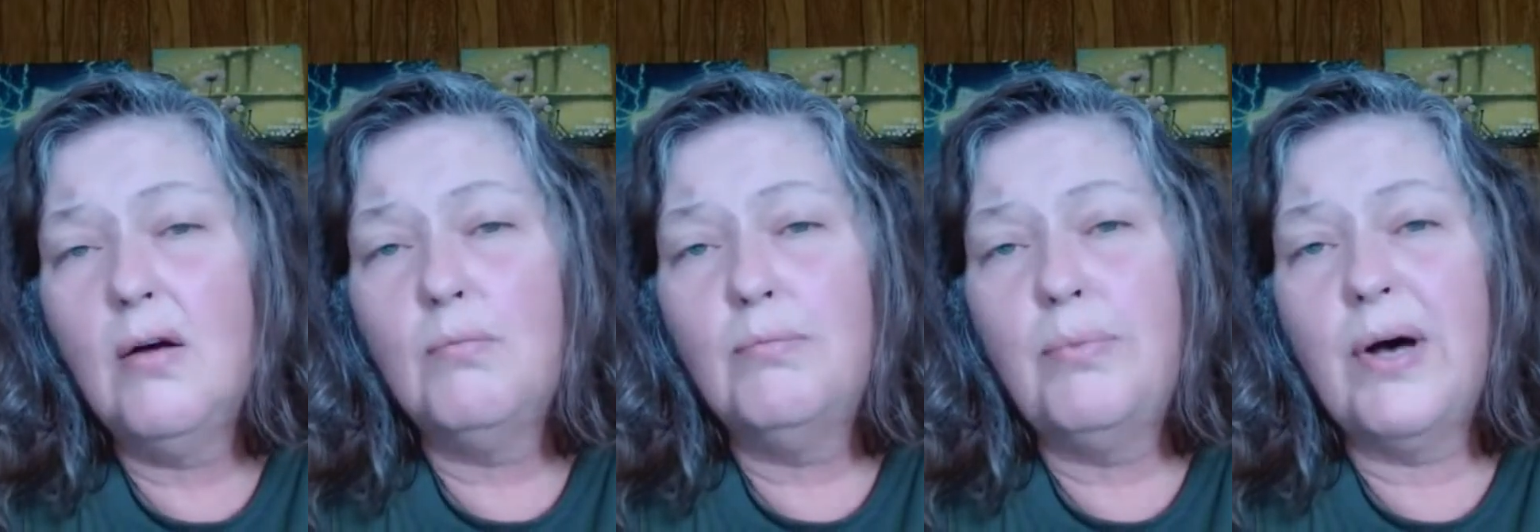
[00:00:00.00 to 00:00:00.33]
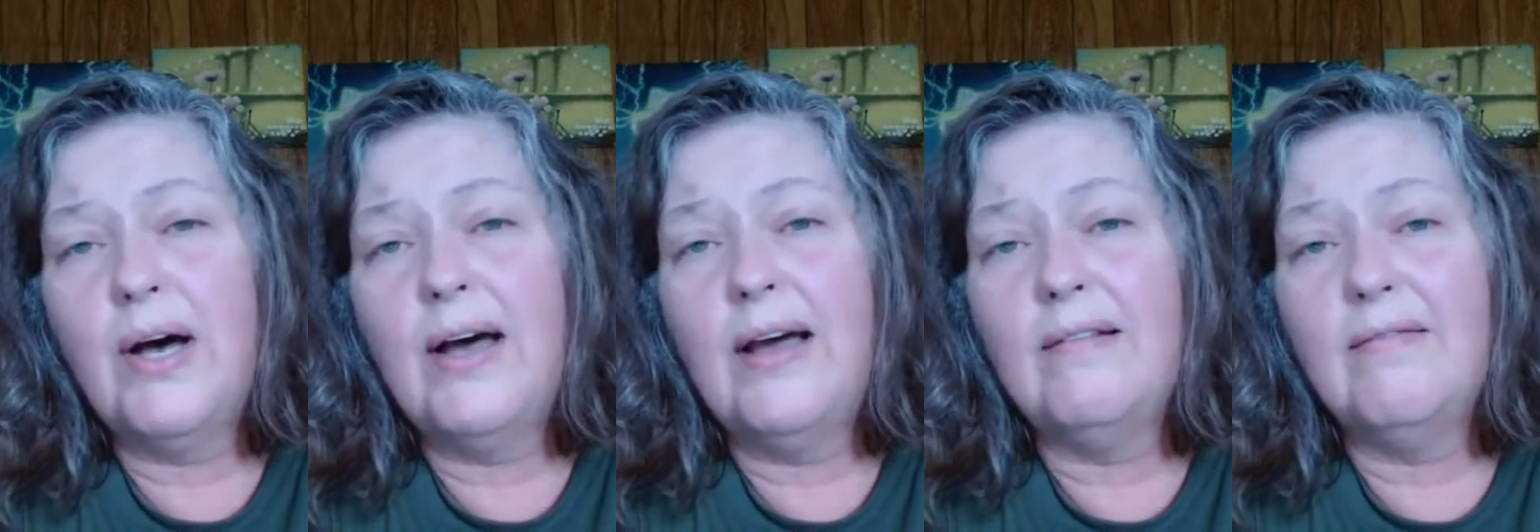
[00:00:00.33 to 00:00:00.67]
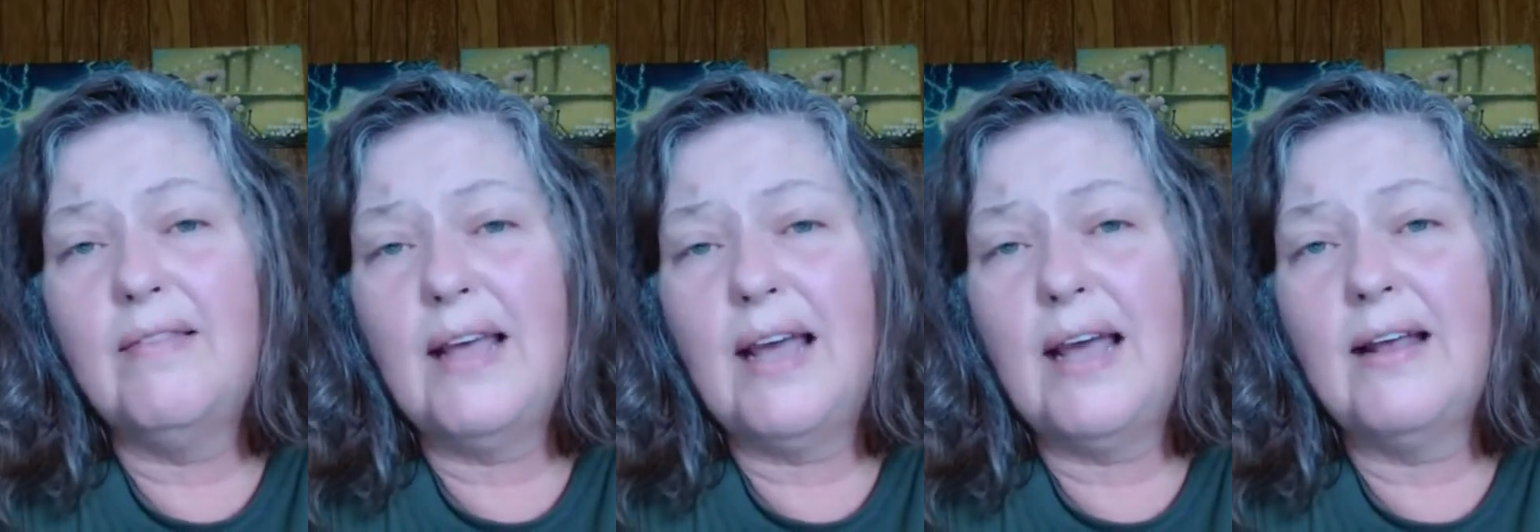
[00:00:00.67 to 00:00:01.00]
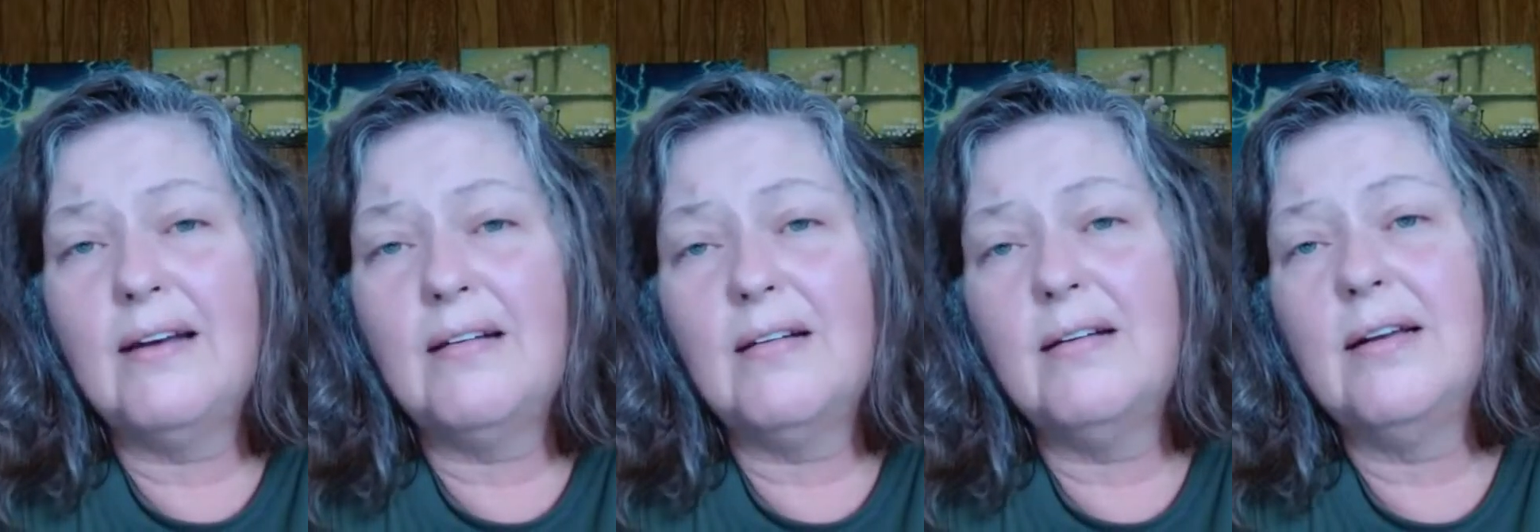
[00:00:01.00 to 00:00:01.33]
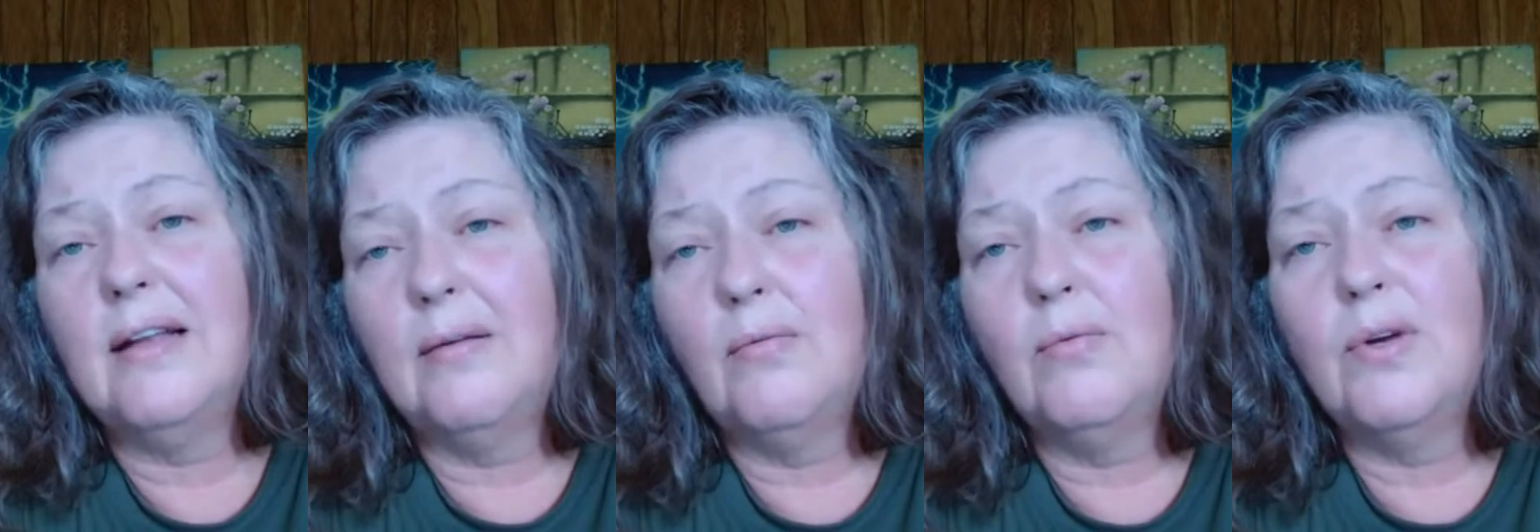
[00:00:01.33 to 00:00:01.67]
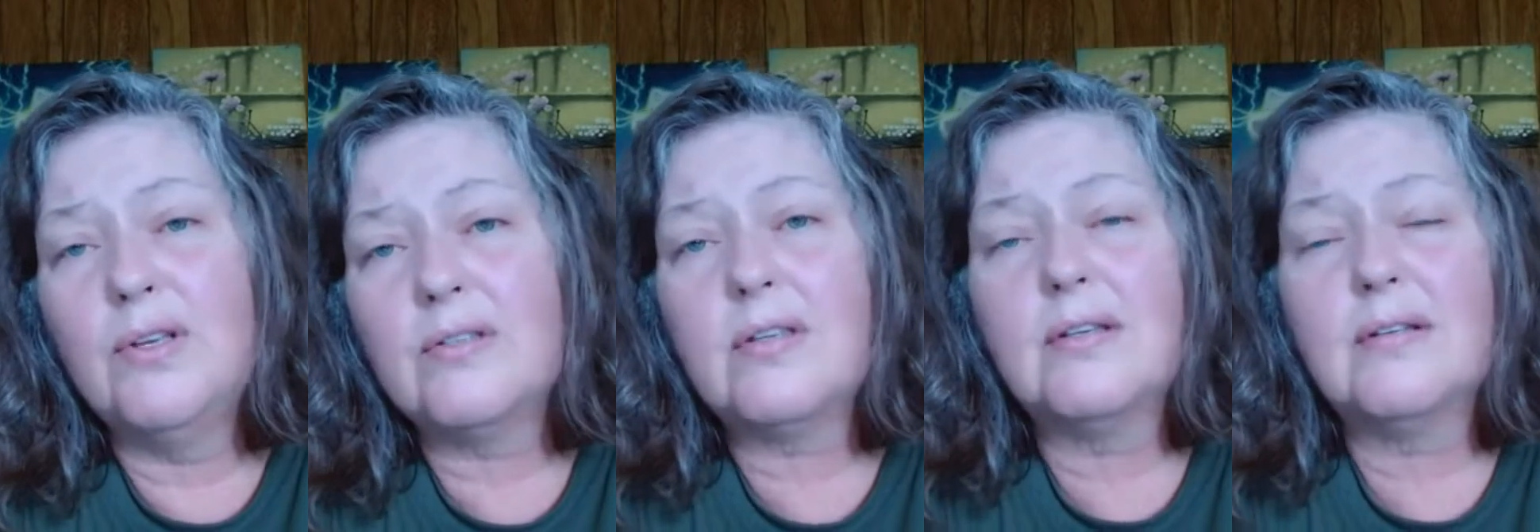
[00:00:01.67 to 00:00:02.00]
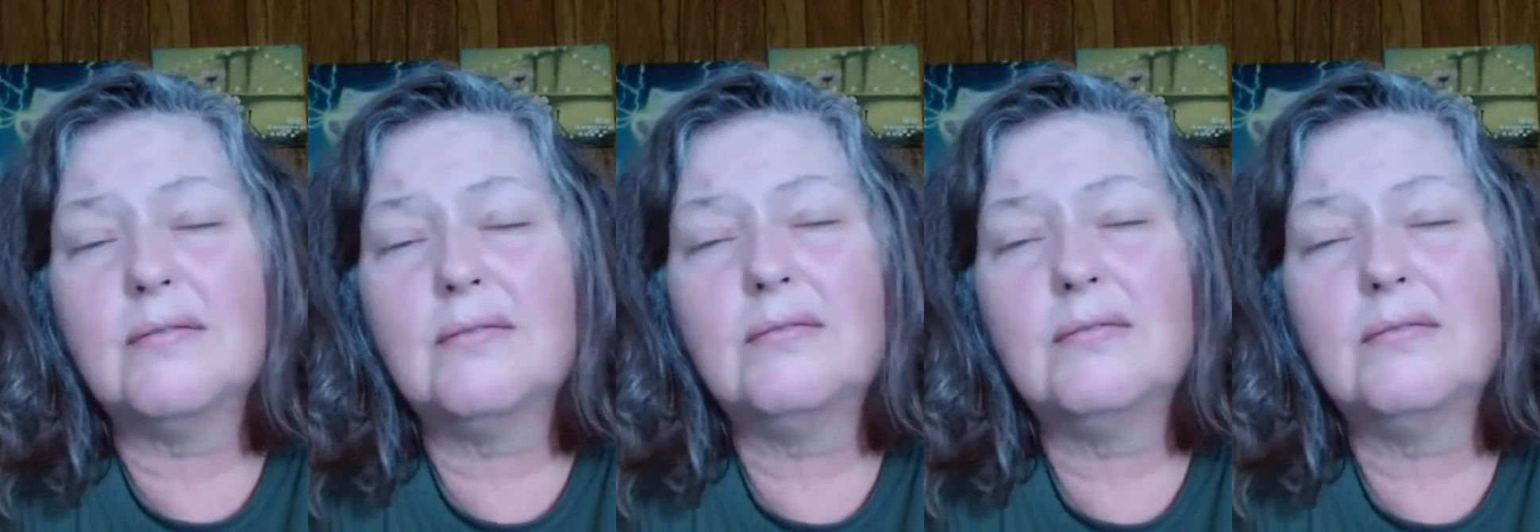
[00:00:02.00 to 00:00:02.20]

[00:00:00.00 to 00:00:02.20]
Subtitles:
but that it was